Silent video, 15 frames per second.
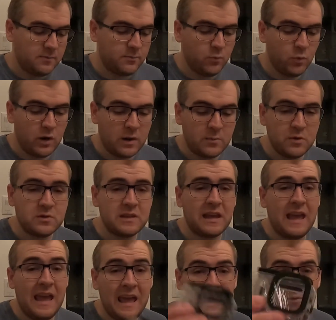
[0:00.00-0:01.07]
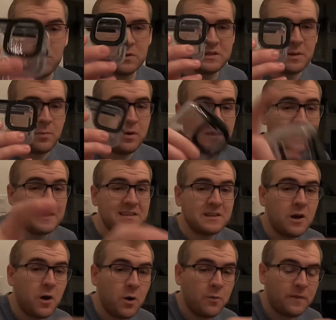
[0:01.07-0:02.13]
what I'm using. And once I put
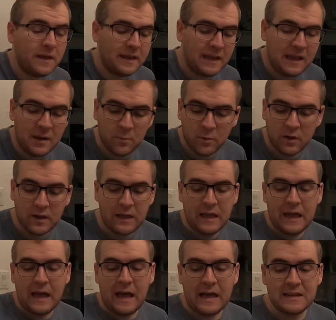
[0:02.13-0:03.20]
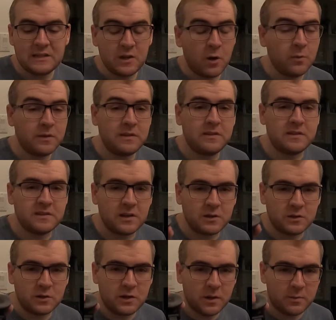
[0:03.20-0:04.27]
this on that camera, I don't think the
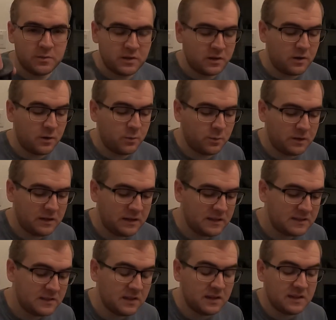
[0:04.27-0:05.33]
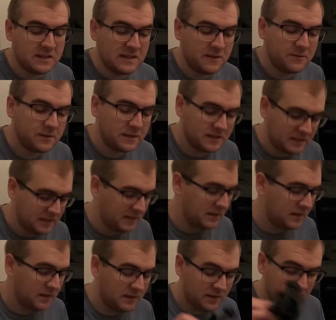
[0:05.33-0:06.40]
suction cup's going to hold it. It's going to definitely
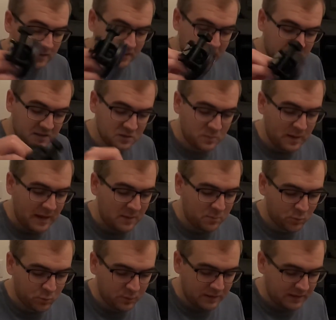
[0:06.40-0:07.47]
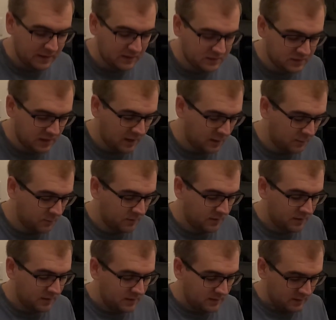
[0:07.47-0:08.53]
need this bad boy. So
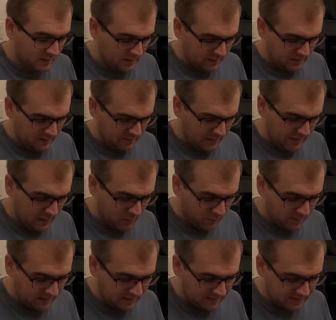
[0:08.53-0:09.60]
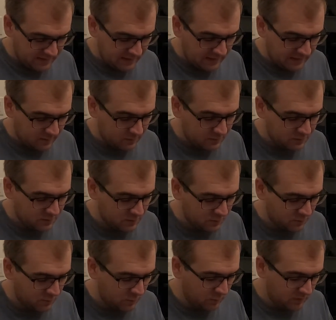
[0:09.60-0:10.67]
that all being said, I would assume
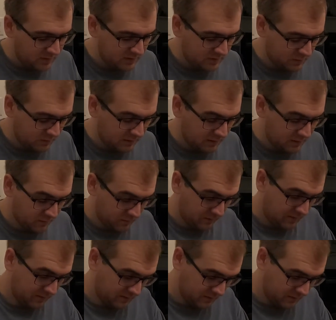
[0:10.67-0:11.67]
if we put this on here like